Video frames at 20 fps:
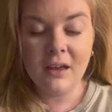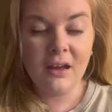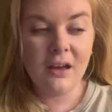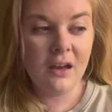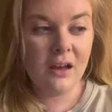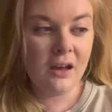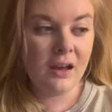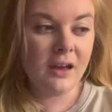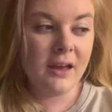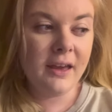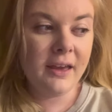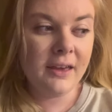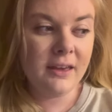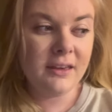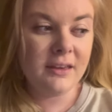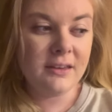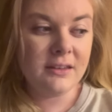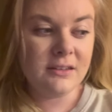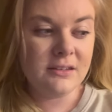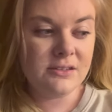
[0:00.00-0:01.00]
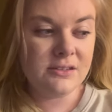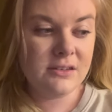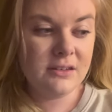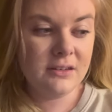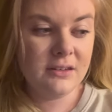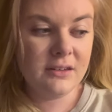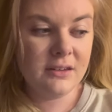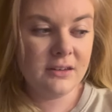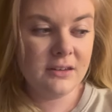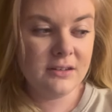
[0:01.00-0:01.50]
I
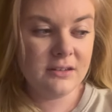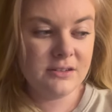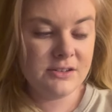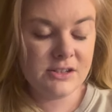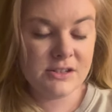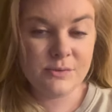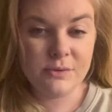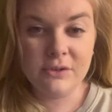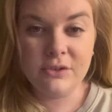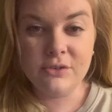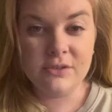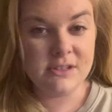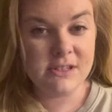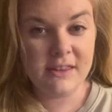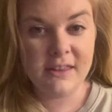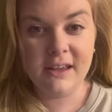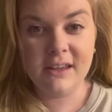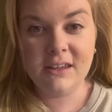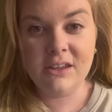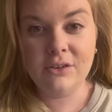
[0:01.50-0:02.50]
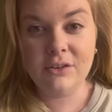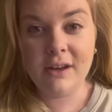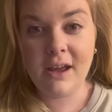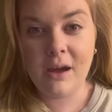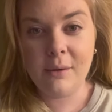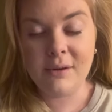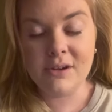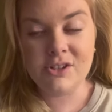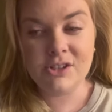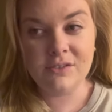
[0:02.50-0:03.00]
just want to also thank you and
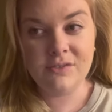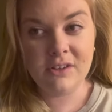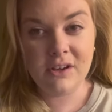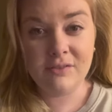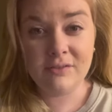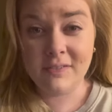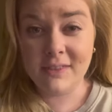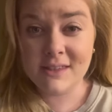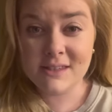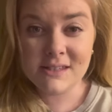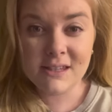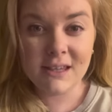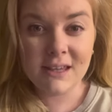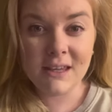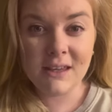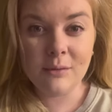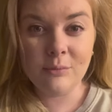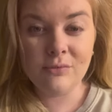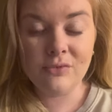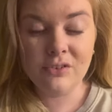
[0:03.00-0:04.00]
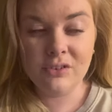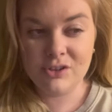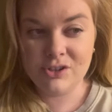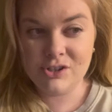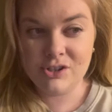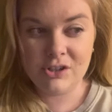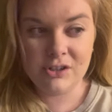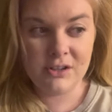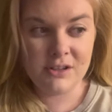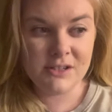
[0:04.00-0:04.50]
how much you've done for the team, for the
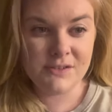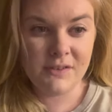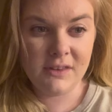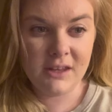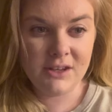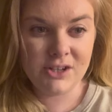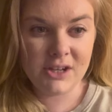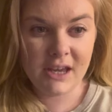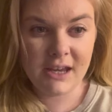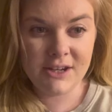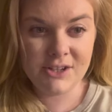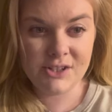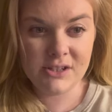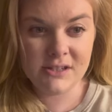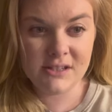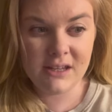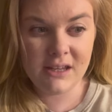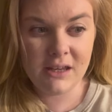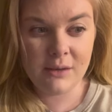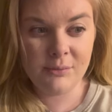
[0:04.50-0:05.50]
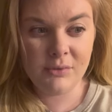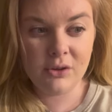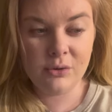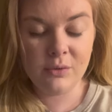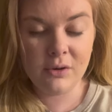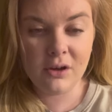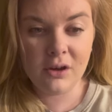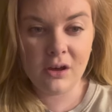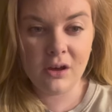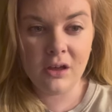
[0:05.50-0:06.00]
students, for the education team. You
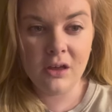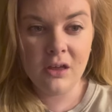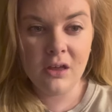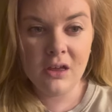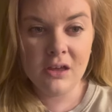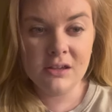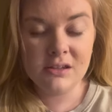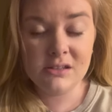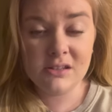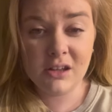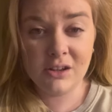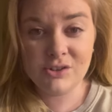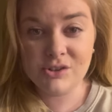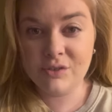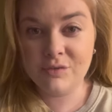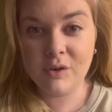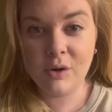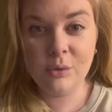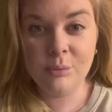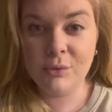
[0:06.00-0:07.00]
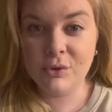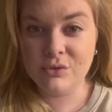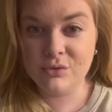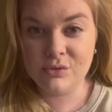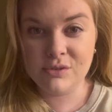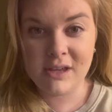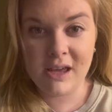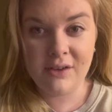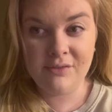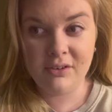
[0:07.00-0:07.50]
are such a role model
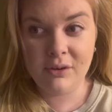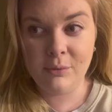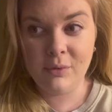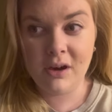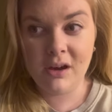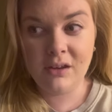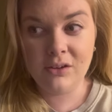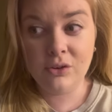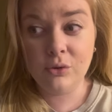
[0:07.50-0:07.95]
to everyone.